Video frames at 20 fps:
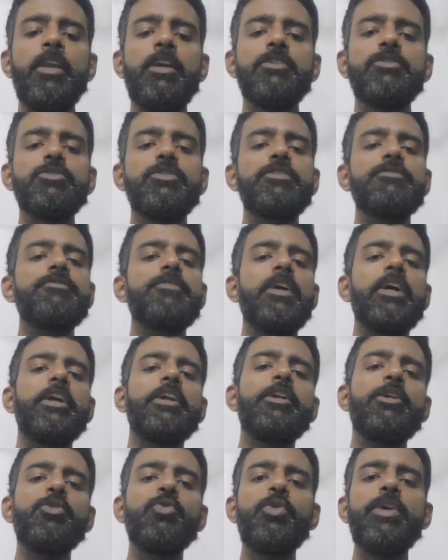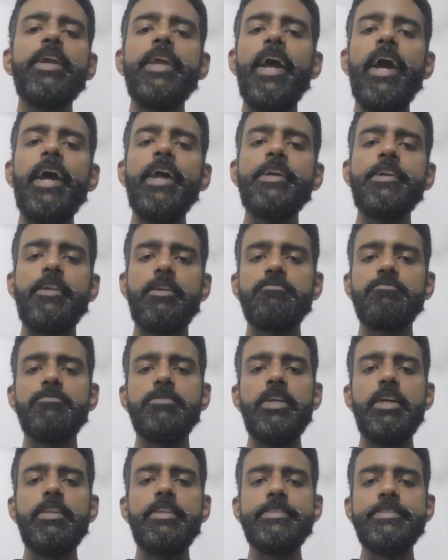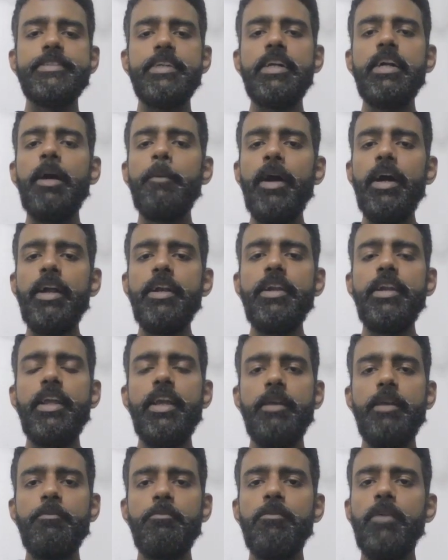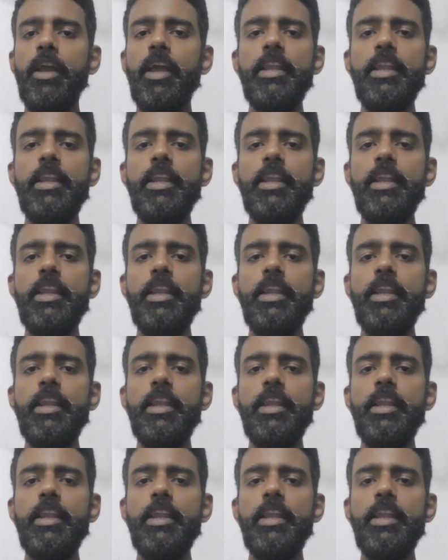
So if I do cat, that is the command name,